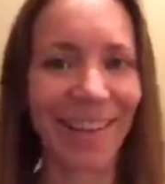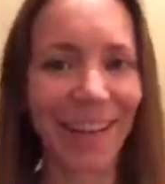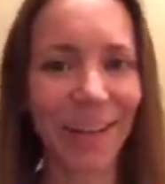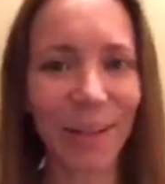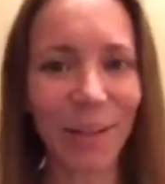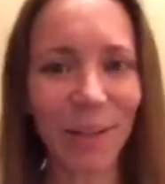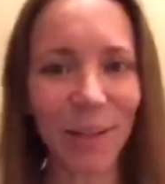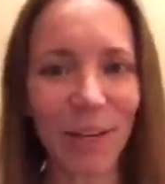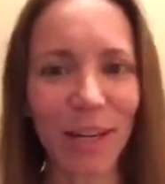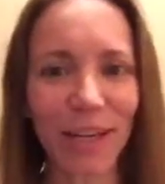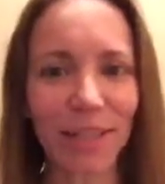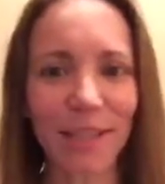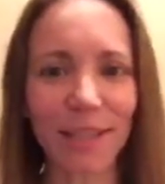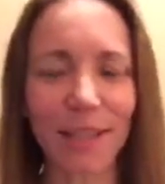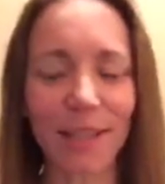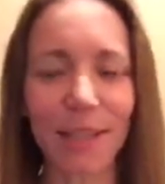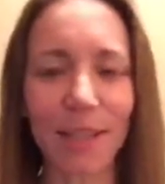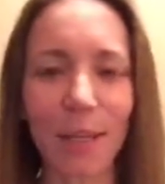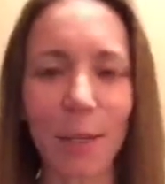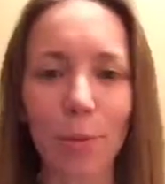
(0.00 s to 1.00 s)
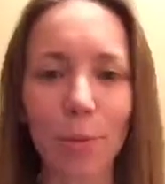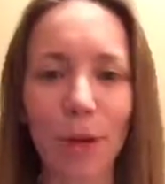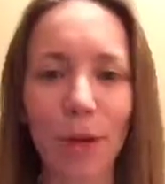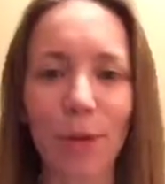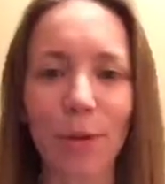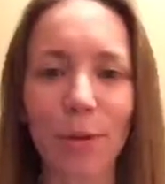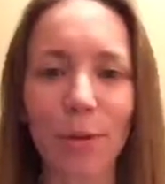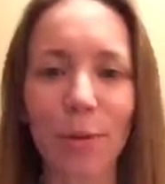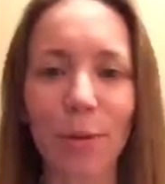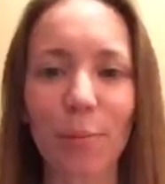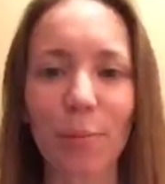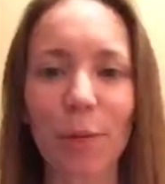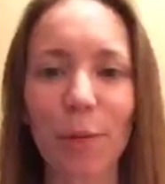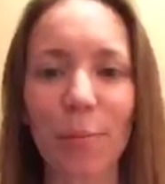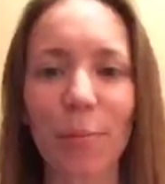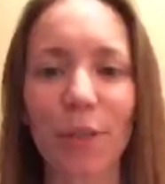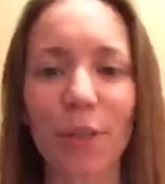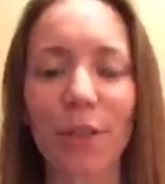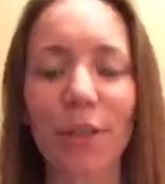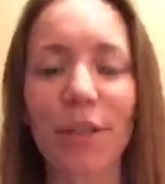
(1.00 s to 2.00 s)
Hello Kansas City Bridal Group
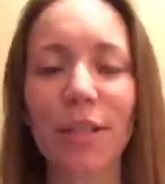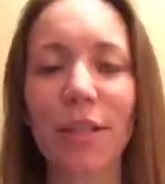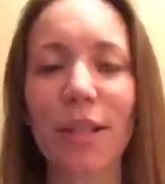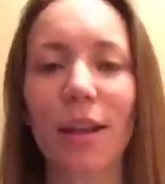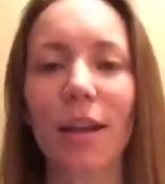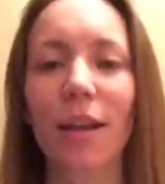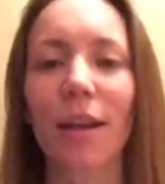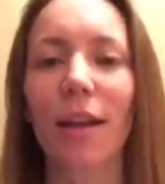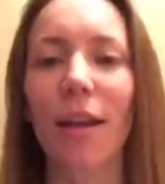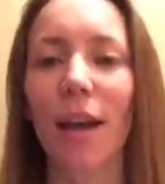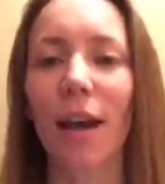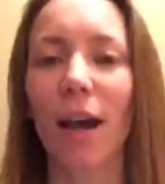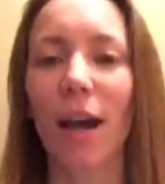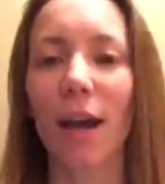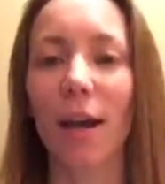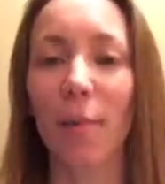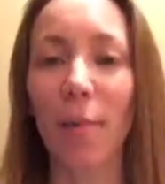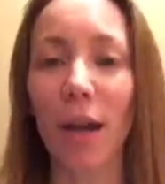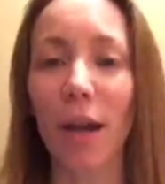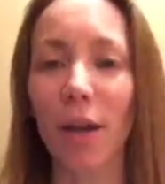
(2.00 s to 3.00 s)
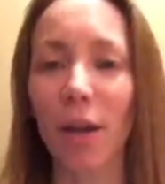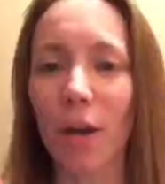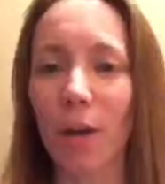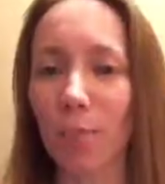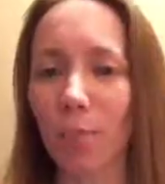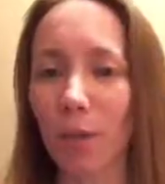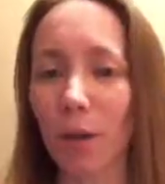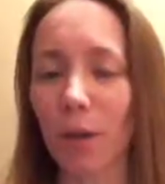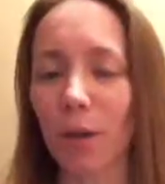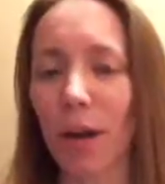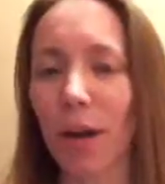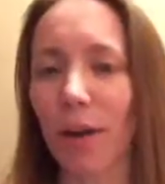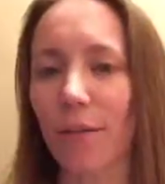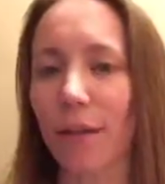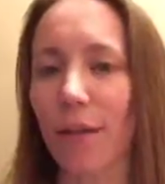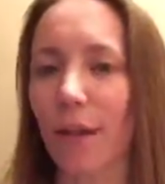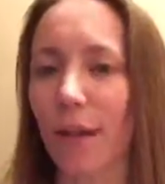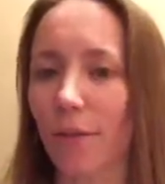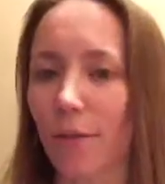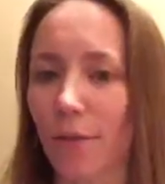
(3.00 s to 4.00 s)
members. Um, I hope you are
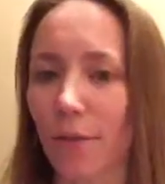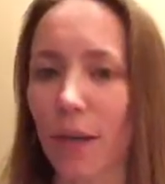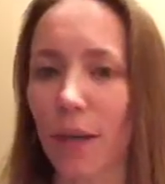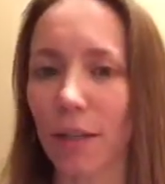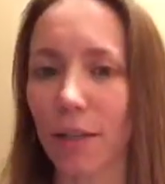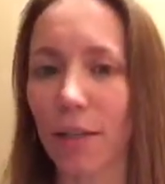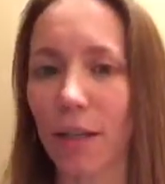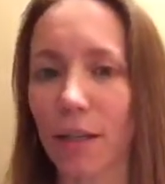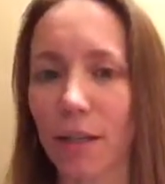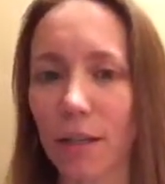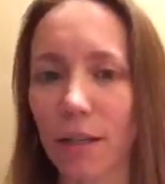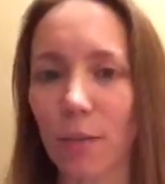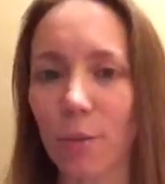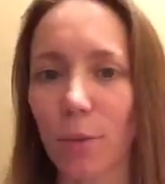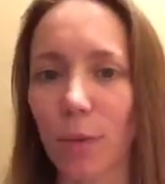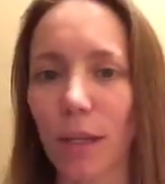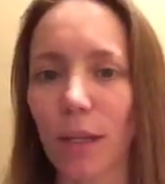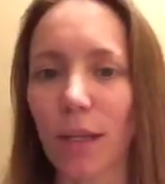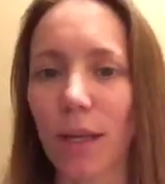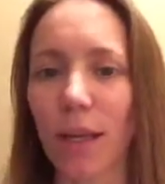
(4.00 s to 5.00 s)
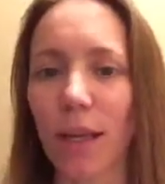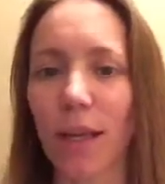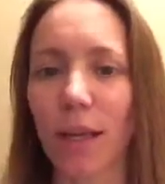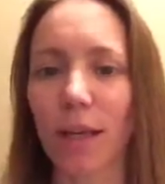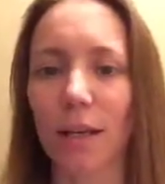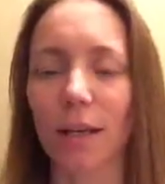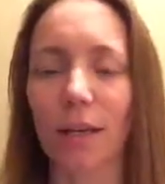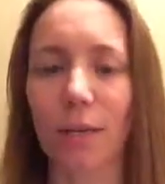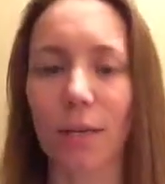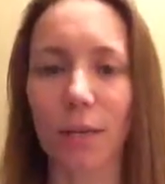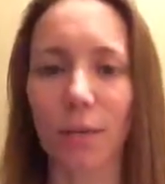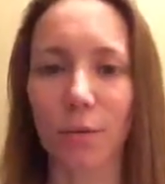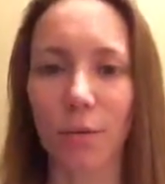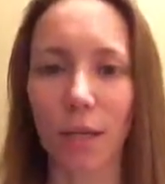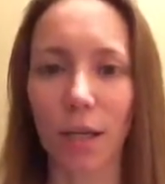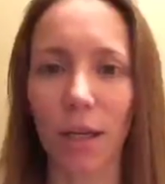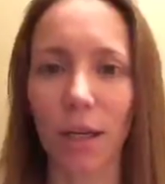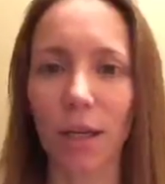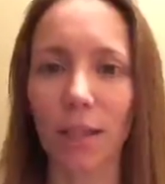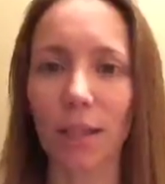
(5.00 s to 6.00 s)
having a fantastic week and
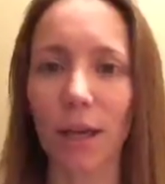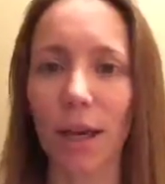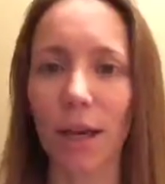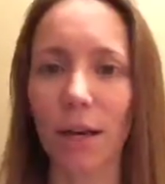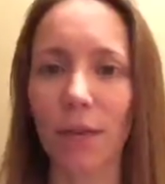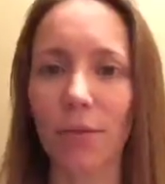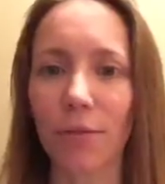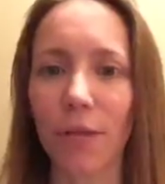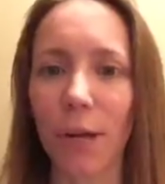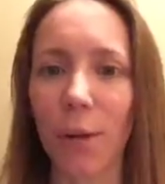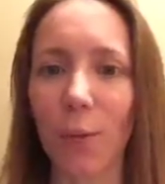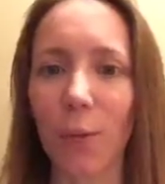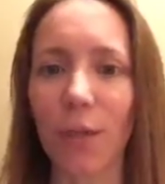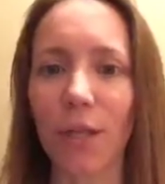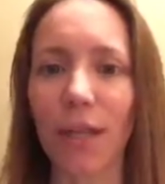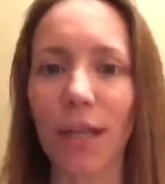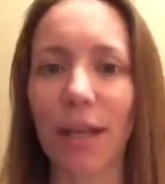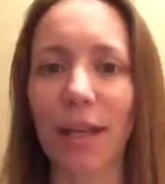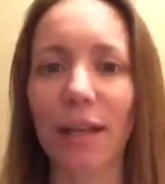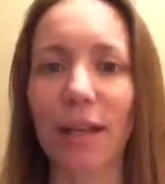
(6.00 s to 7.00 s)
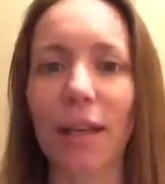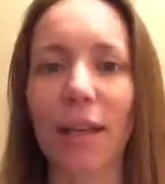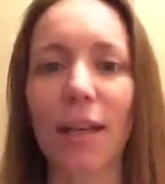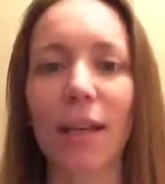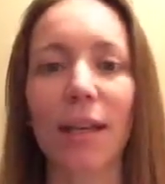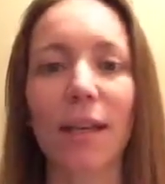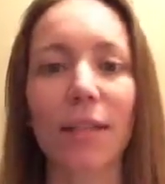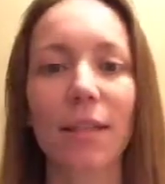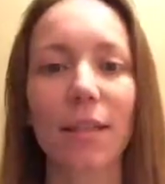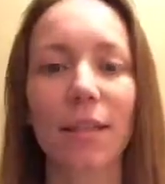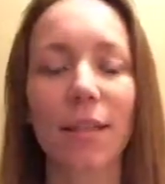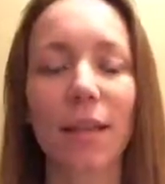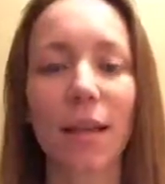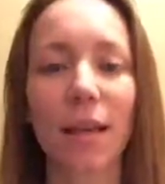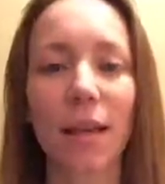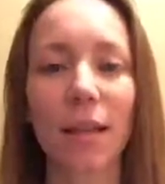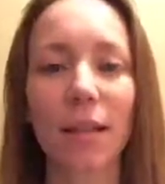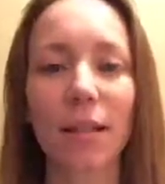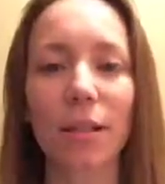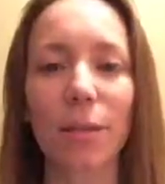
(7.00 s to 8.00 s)
doing a ton of networking.
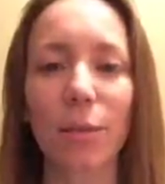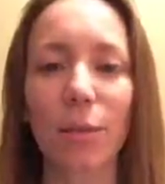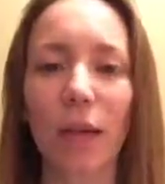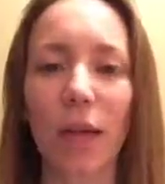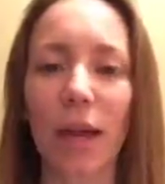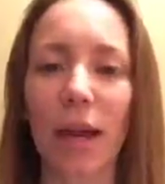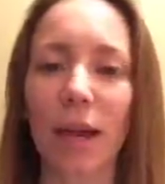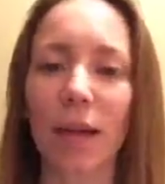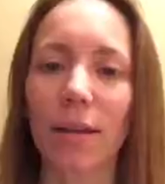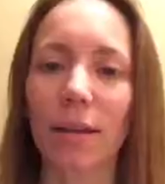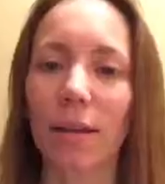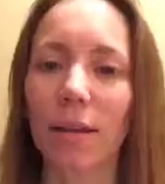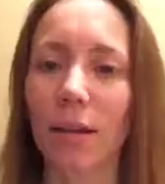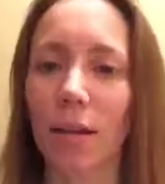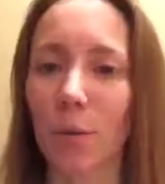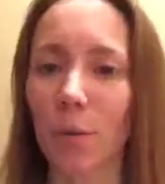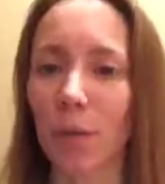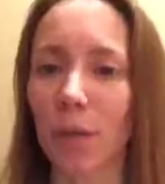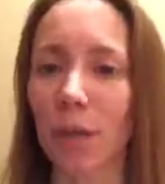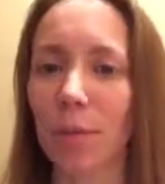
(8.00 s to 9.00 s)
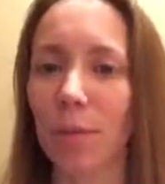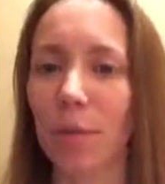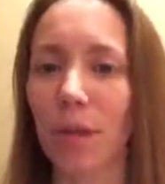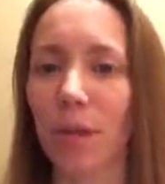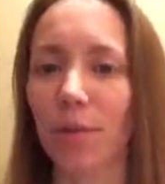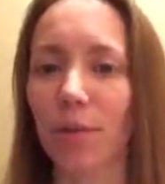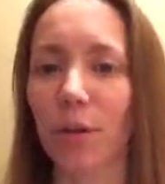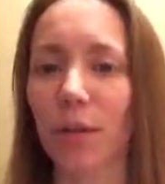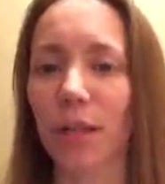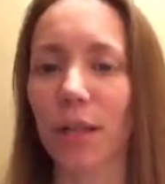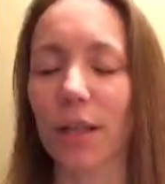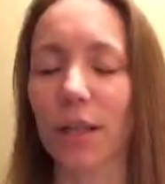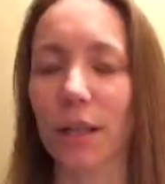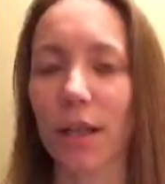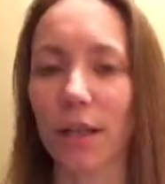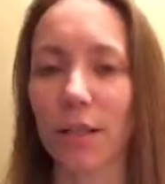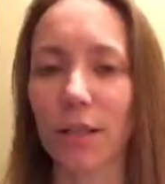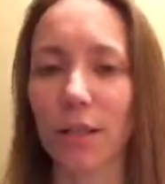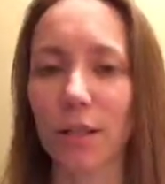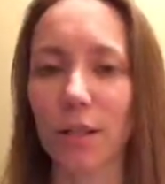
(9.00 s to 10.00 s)
Tonight we had the networking meeting for the
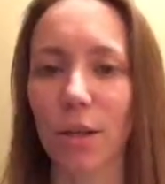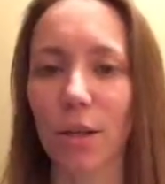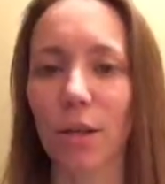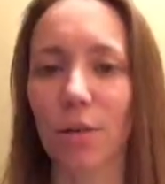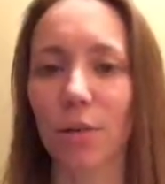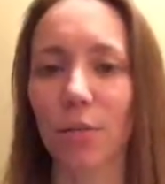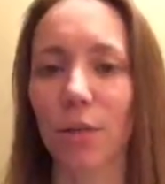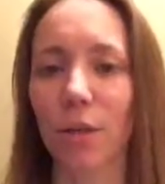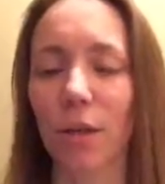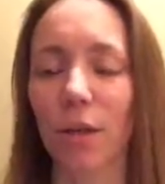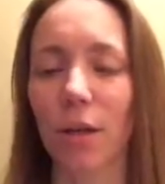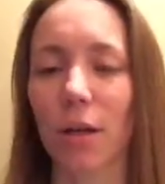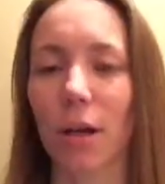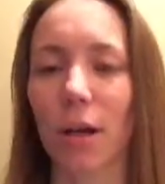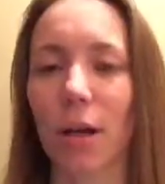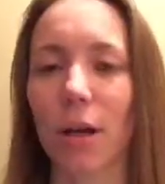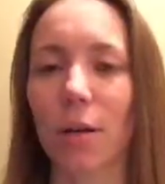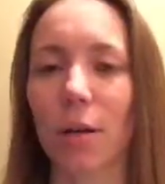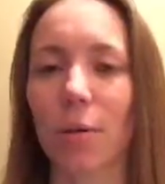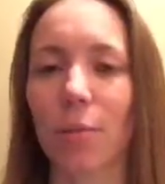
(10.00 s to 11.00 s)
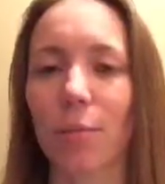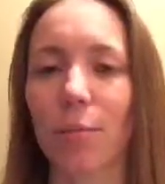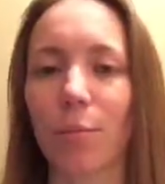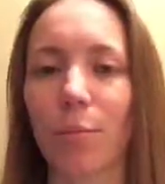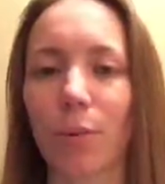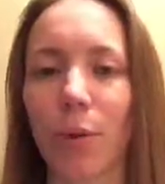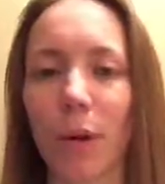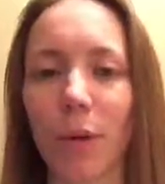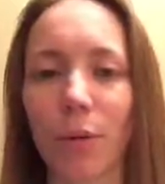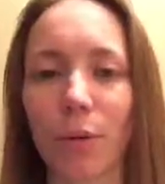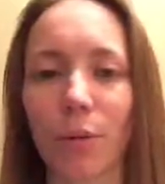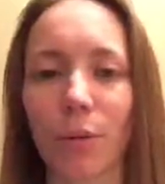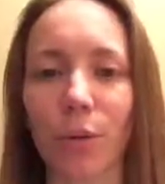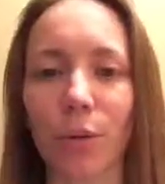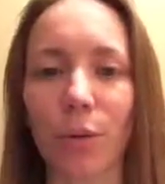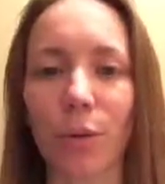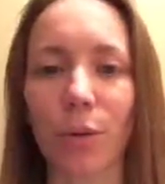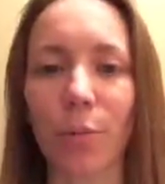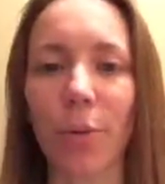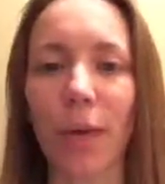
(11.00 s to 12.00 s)
Gladstone uh, Bridal
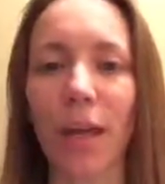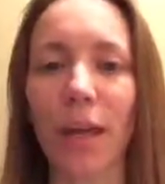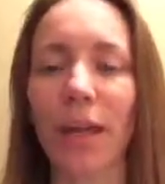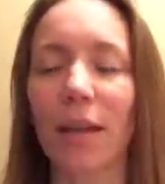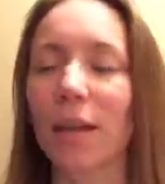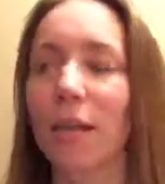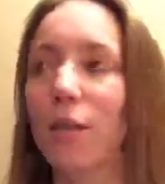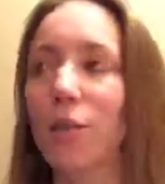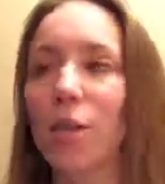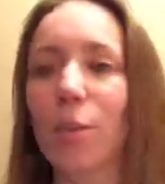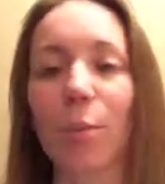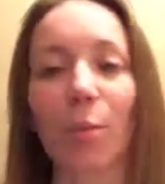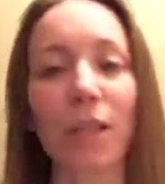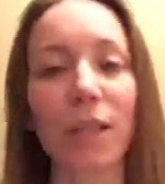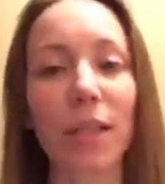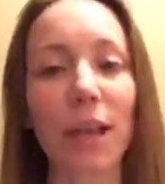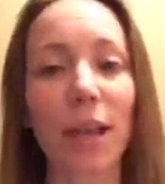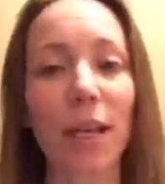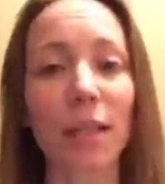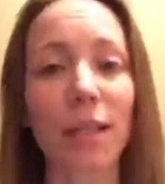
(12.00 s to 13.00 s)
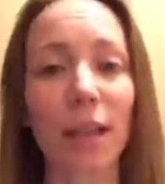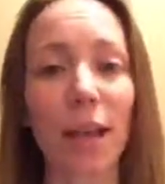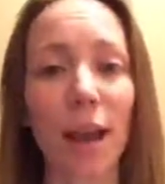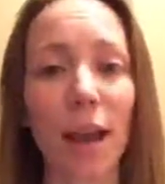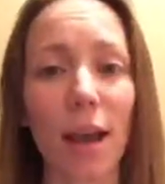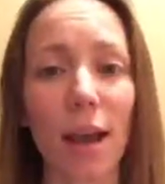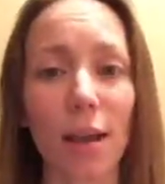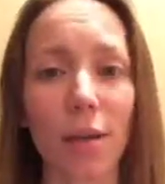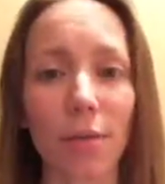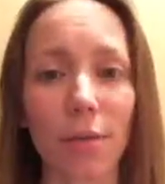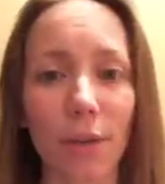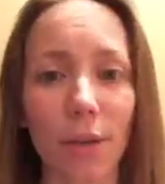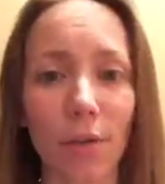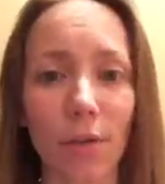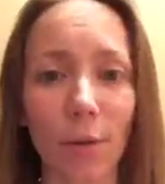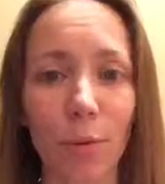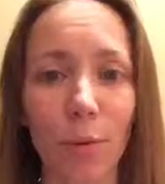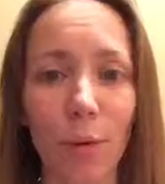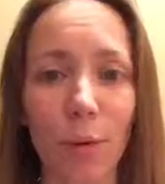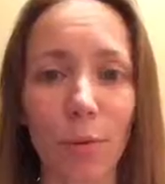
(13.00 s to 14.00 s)
Group and super excited to have
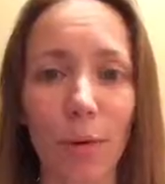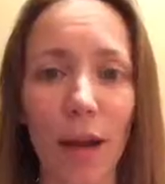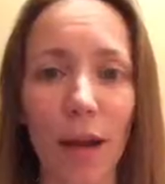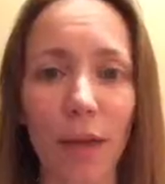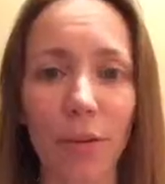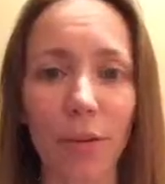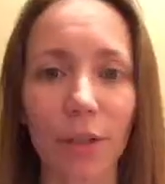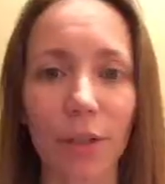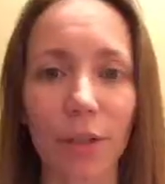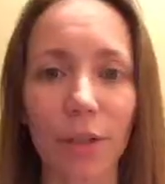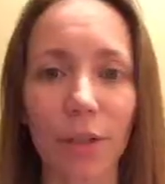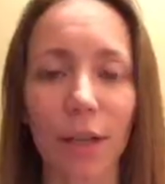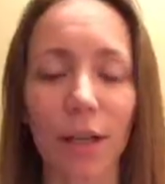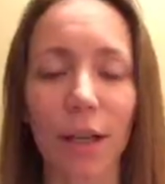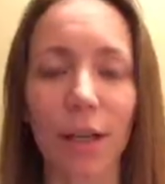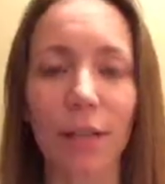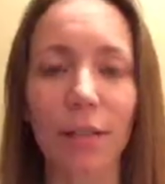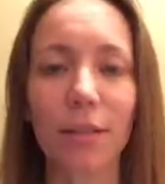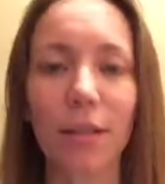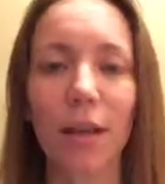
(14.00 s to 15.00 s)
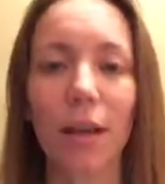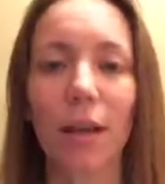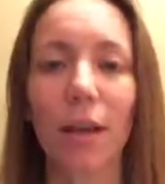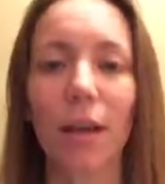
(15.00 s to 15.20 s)
several people out there tonight.